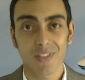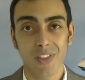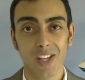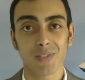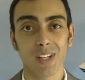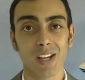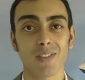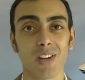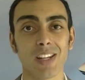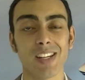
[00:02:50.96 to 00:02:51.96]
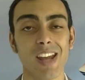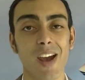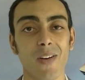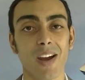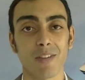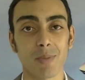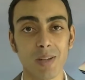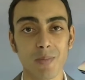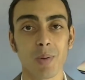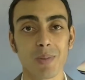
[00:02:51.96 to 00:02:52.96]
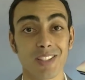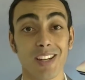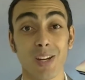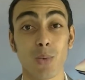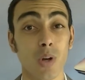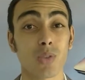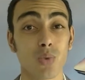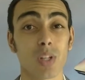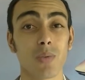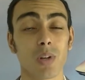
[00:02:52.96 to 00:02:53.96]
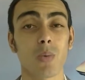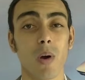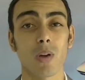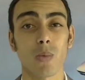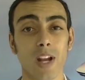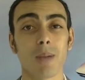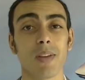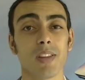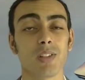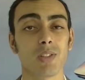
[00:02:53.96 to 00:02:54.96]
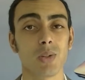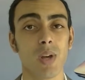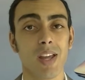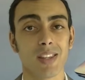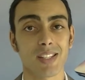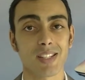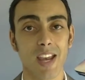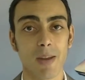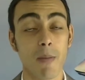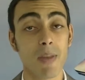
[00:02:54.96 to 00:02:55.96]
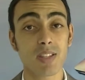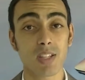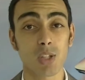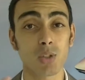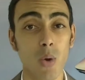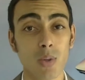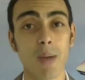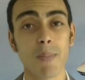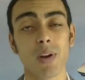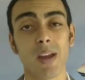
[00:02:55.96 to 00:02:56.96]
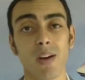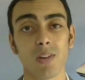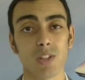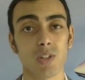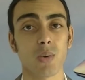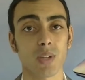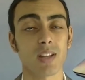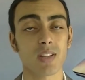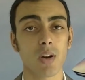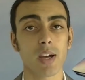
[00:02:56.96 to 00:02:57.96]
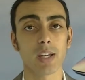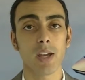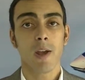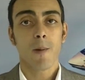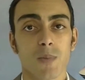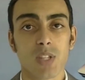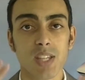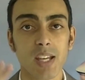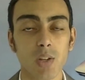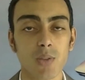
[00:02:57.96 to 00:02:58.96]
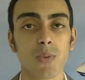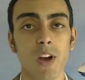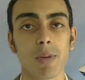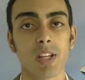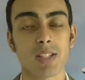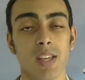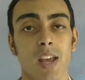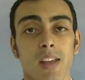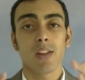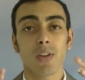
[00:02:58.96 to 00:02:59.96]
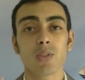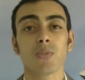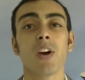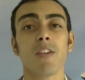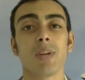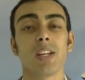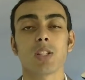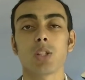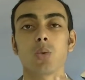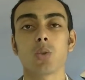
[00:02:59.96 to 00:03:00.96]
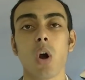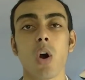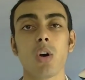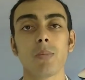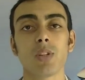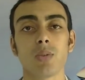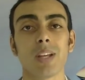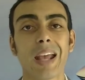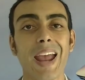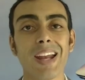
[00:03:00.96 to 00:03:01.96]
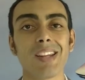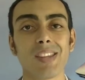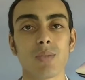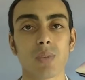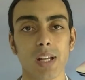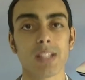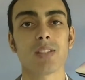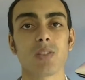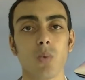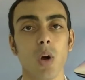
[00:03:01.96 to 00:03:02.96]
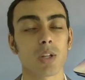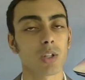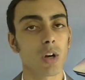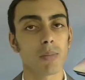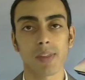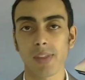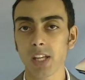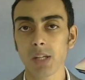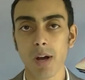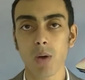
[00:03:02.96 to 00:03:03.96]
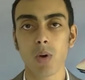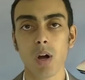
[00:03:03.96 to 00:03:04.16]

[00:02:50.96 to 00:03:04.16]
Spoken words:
thankfully I've learned it now and I've been implementing it and it works really, really well, and I recommend that you do the same. It means that you don't get burnt out and you don't get tired. So take those 5 minutes. Now those 5 minutes, you can't be doing anything related to work. You can't be thinking about